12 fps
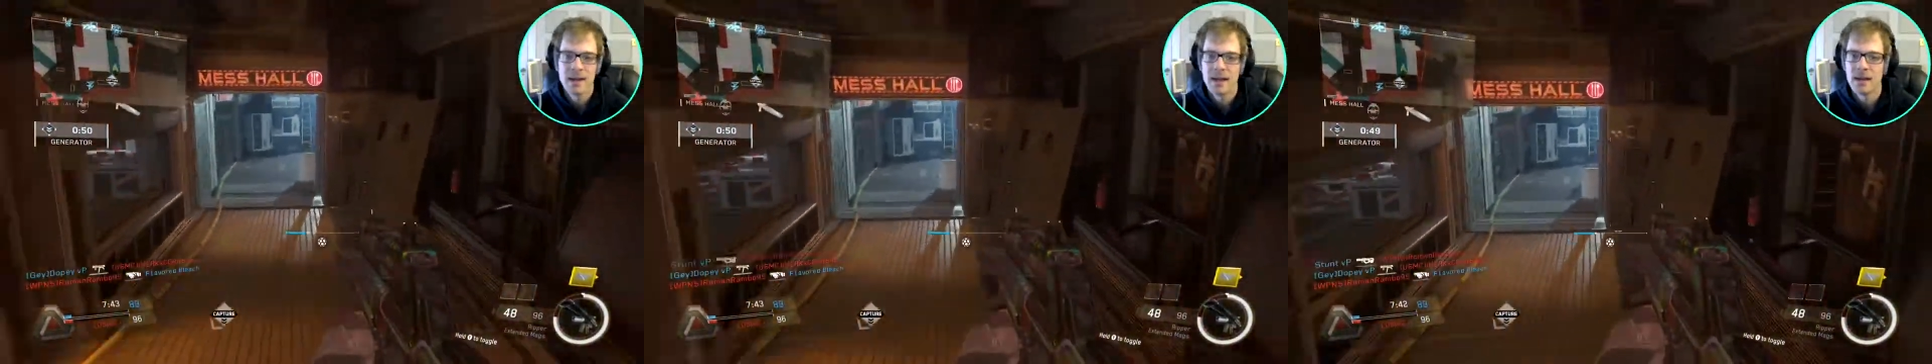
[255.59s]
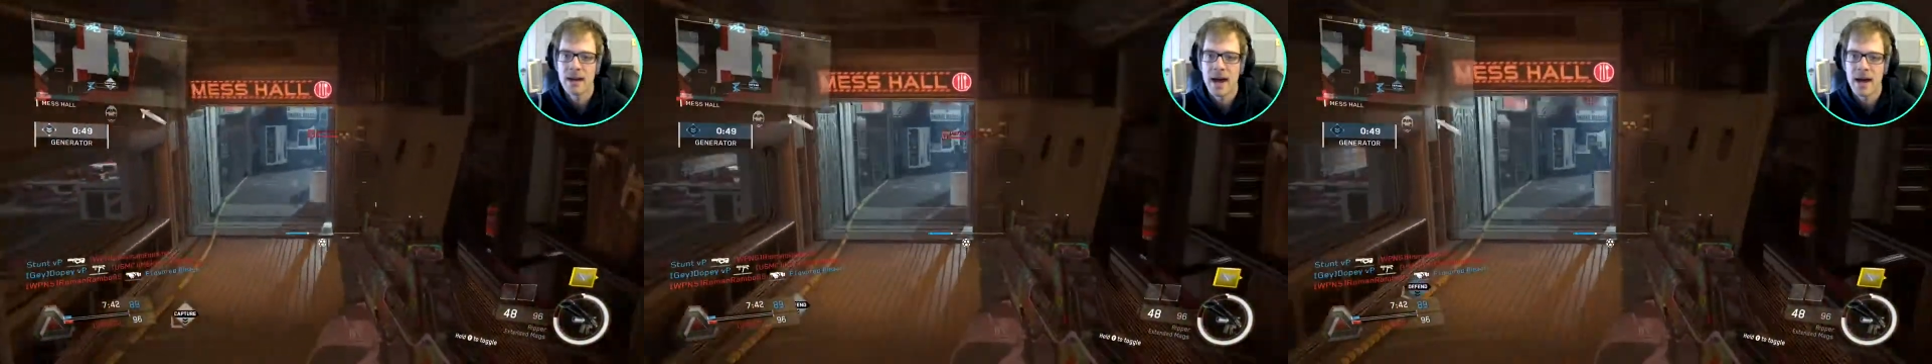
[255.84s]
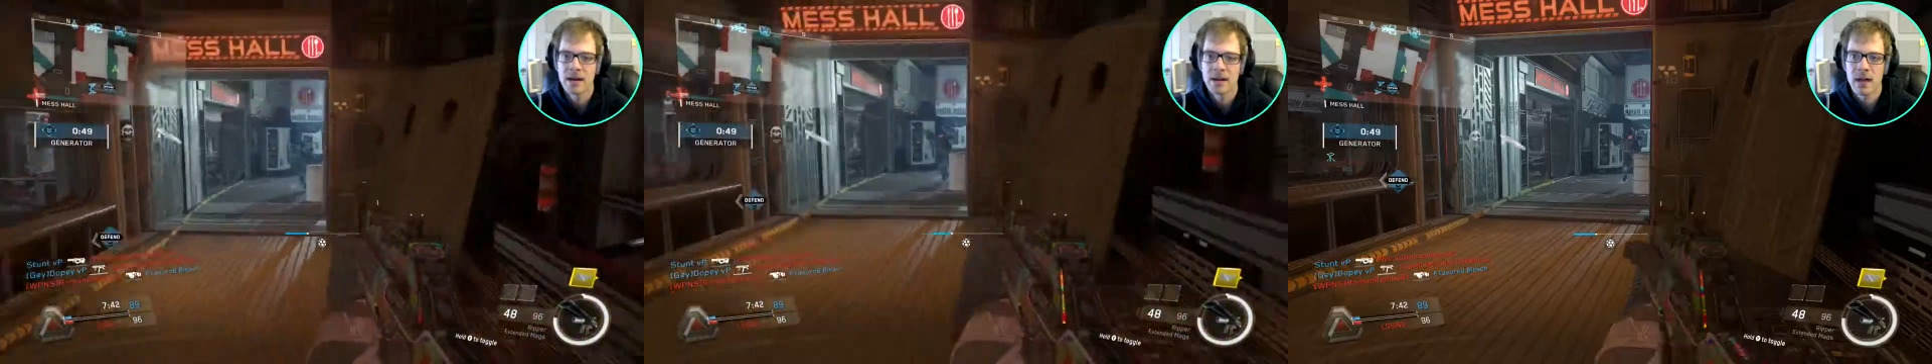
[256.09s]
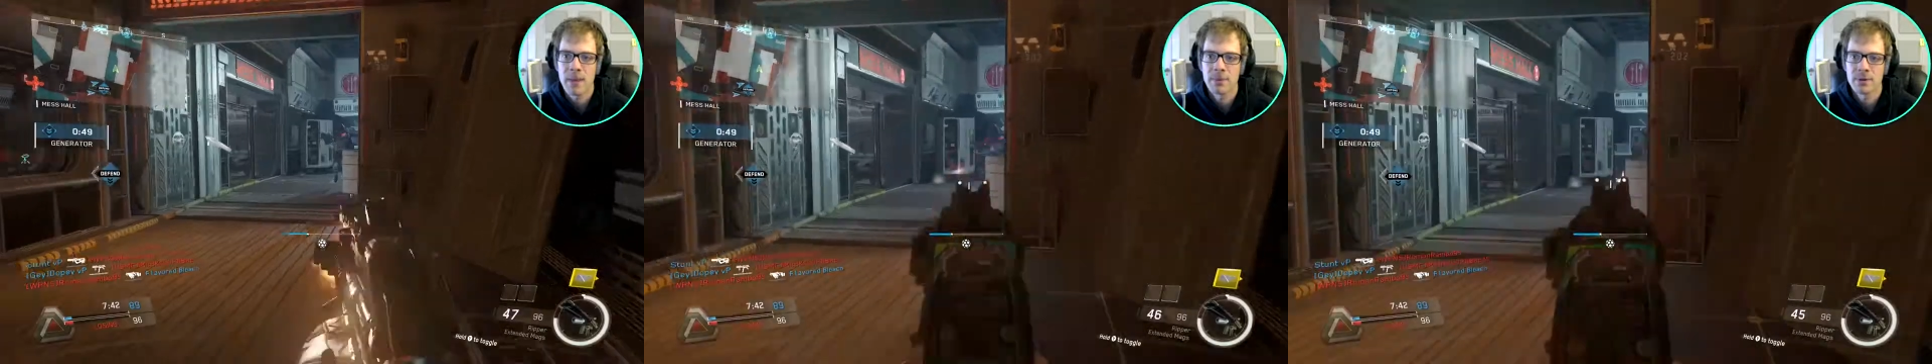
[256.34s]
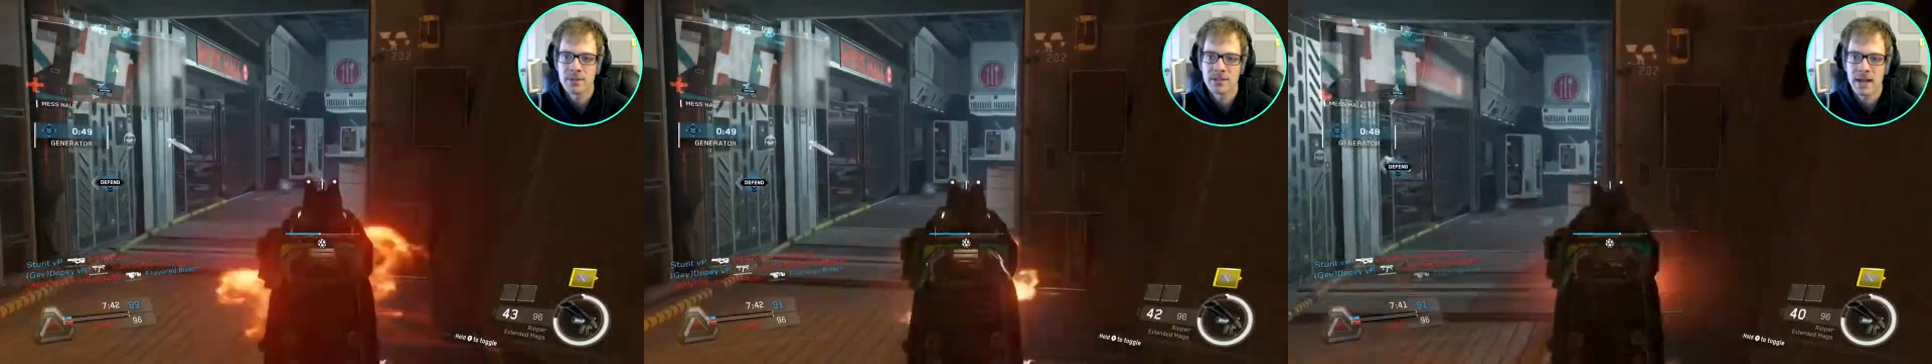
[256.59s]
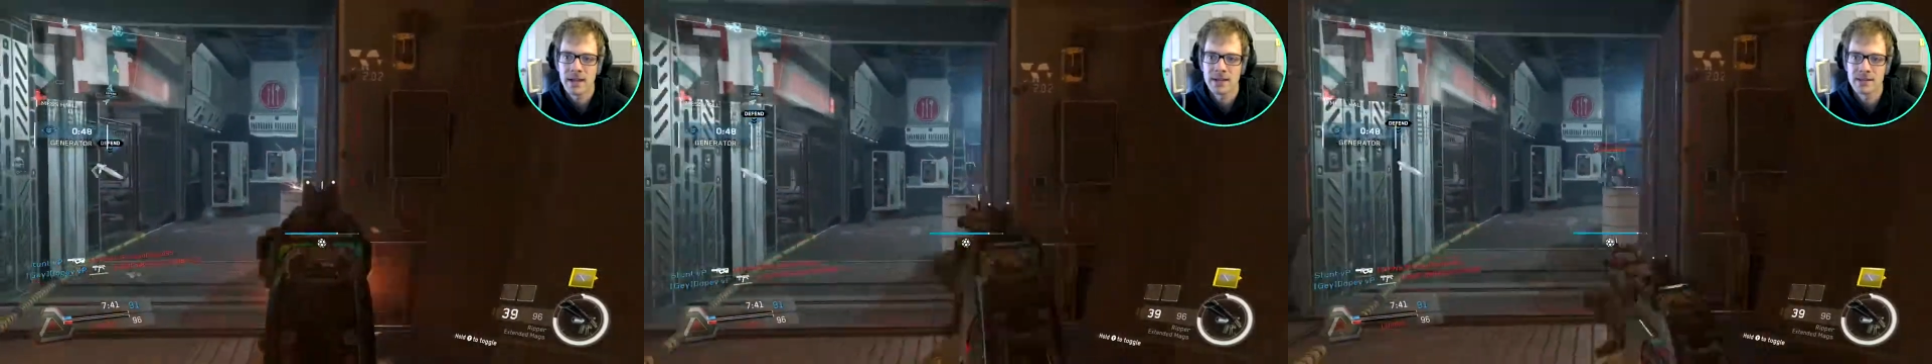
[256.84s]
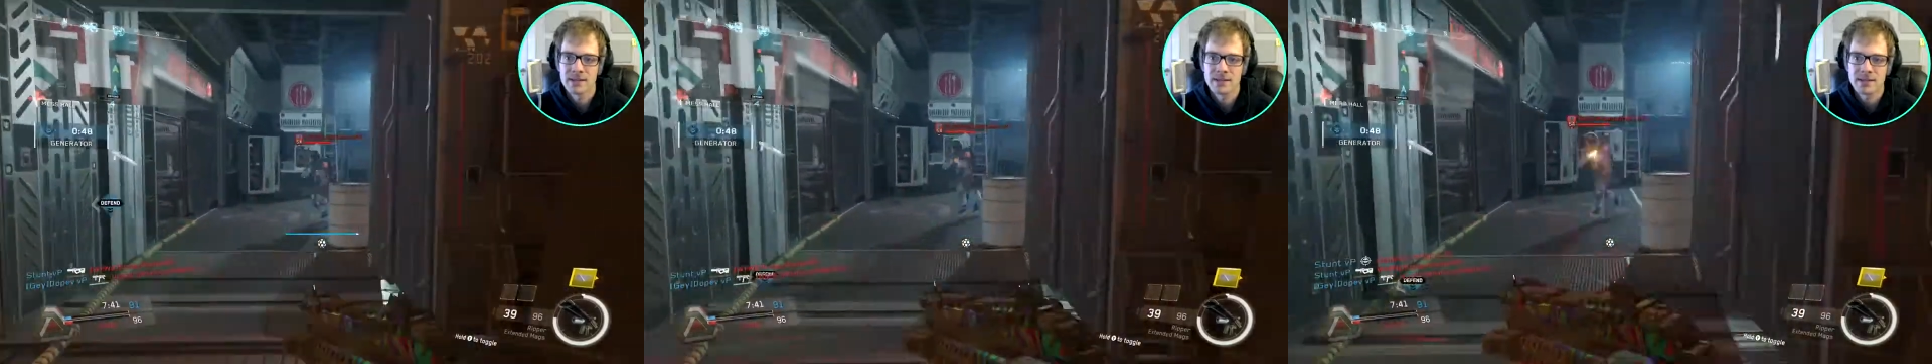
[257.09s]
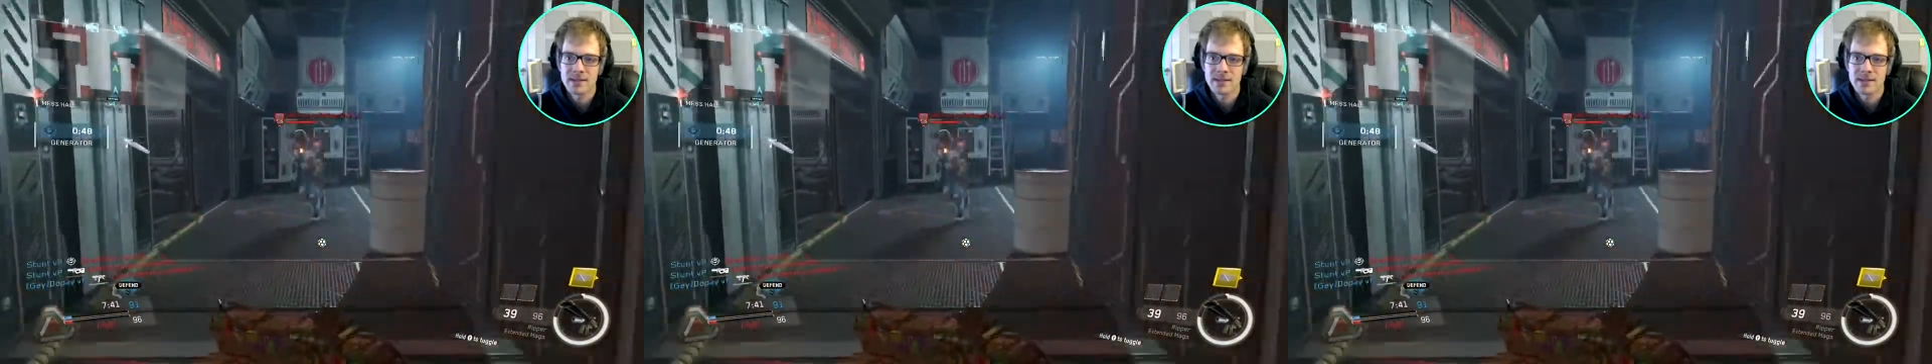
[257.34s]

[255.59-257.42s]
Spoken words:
it added a couple of seconds.